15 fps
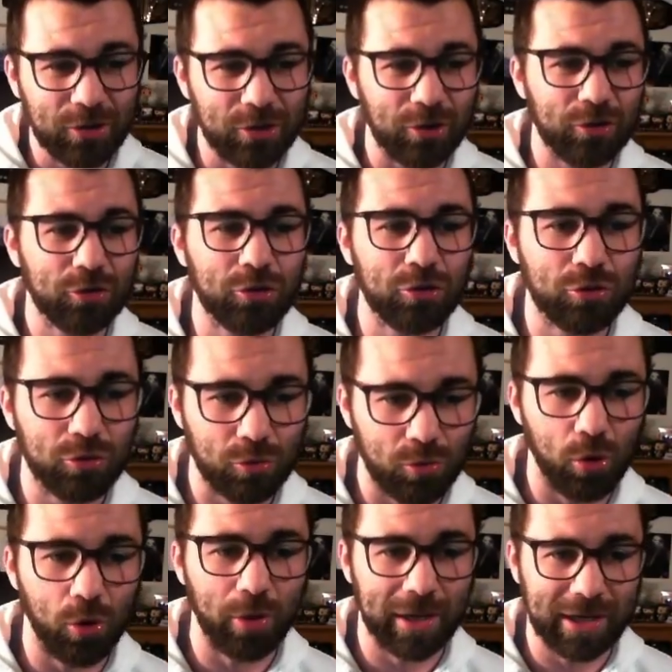
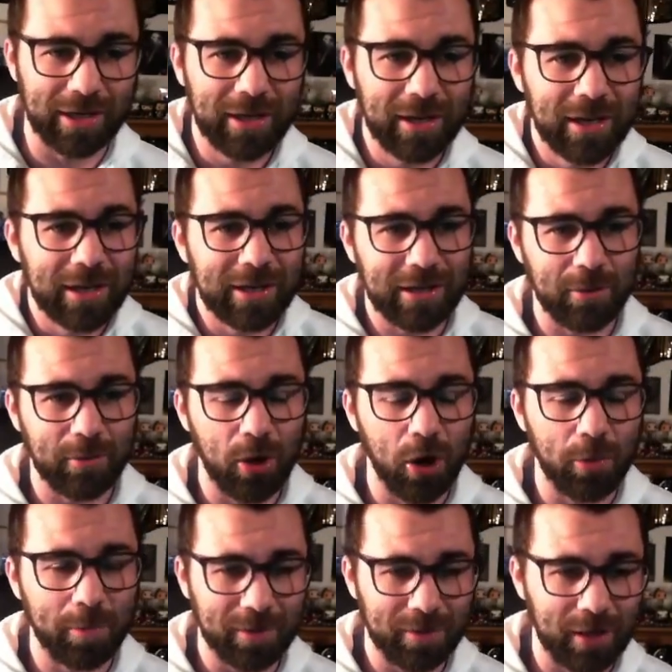destroy the
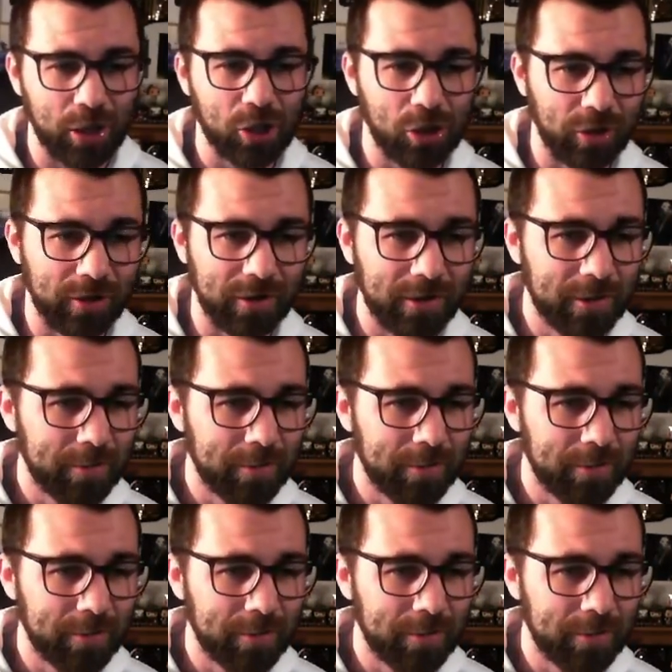opposition.